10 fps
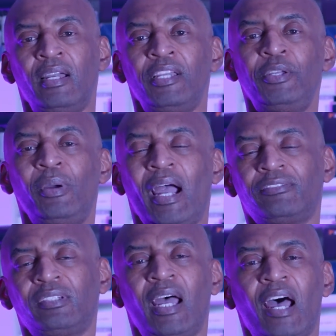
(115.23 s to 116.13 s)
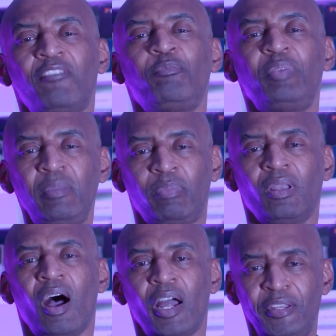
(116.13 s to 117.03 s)
You have to have
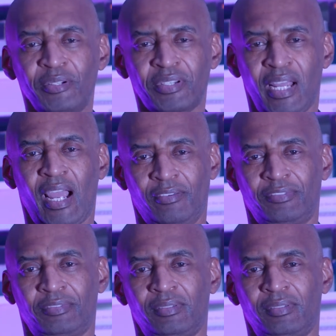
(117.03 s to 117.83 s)
people on your staff,